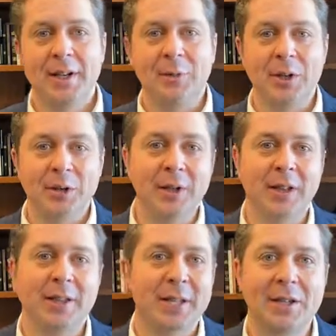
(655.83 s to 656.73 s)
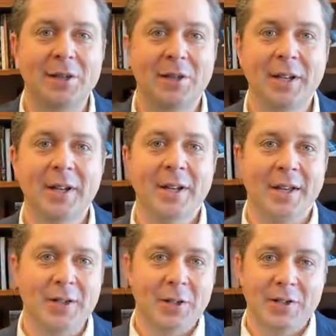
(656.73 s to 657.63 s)
When you look at the history
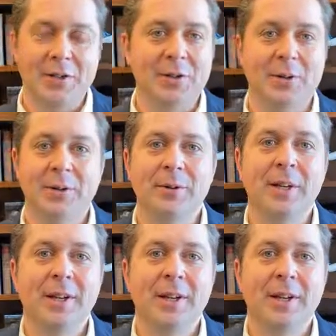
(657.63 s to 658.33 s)
that Justin Trudeau